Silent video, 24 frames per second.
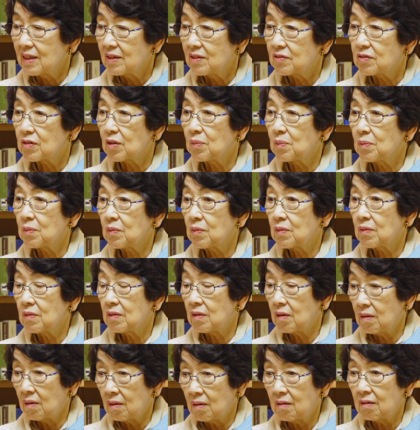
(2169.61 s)
from
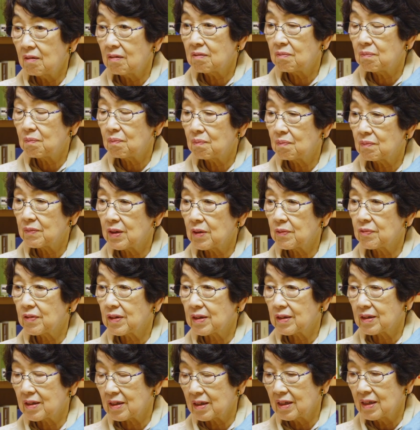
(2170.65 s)
all
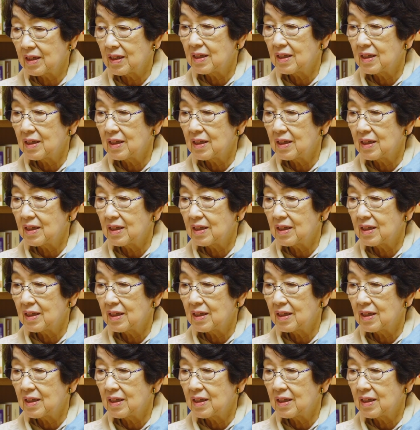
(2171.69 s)
different,